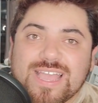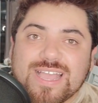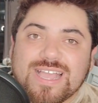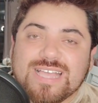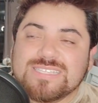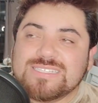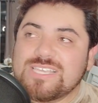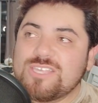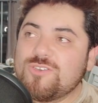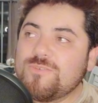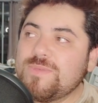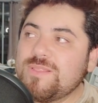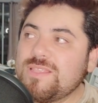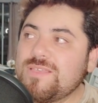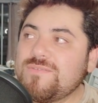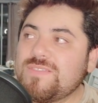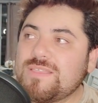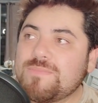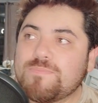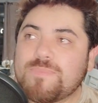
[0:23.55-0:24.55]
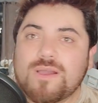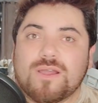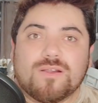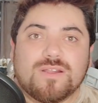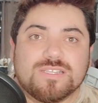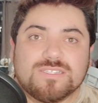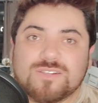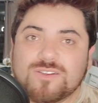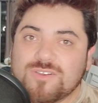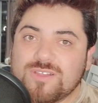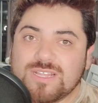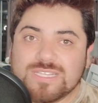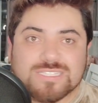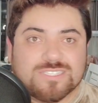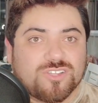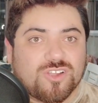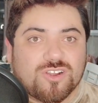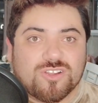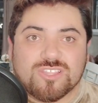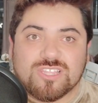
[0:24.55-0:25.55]
Guys, can you believe that parties are going to
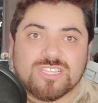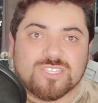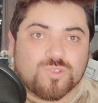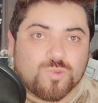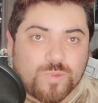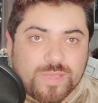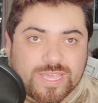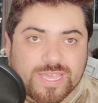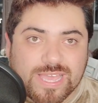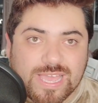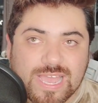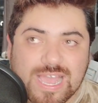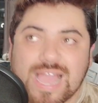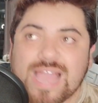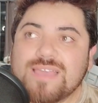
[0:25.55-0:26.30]
start this weekend?